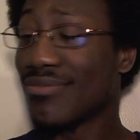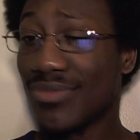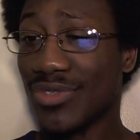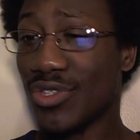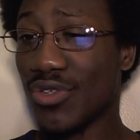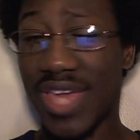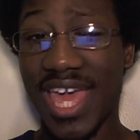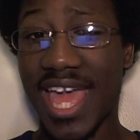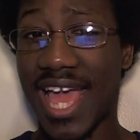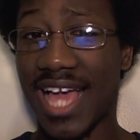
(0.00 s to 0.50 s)

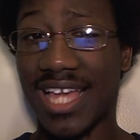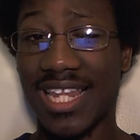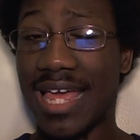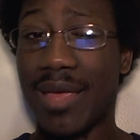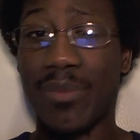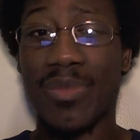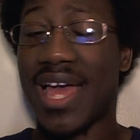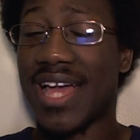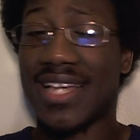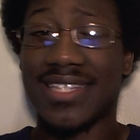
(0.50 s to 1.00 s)
You can't
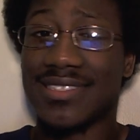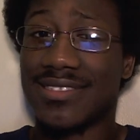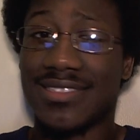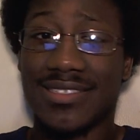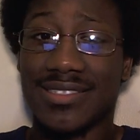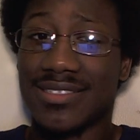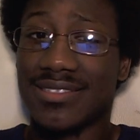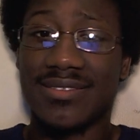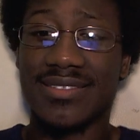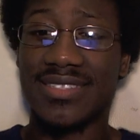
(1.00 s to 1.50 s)
claim that
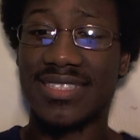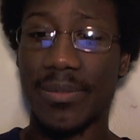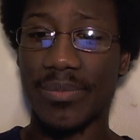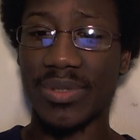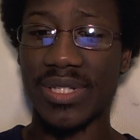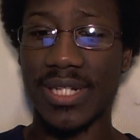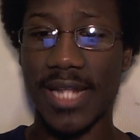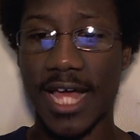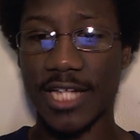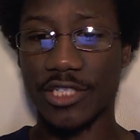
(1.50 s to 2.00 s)
because
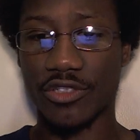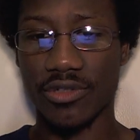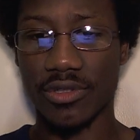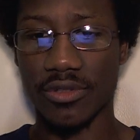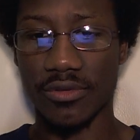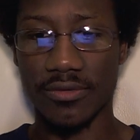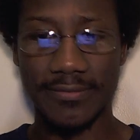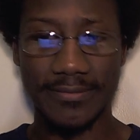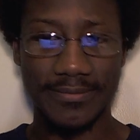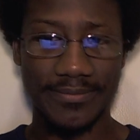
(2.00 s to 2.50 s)
simply not true.